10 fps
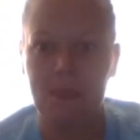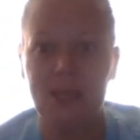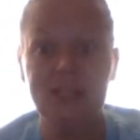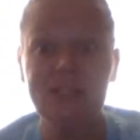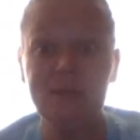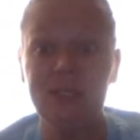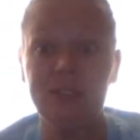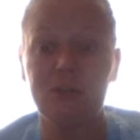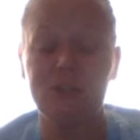It doesn't mean that they're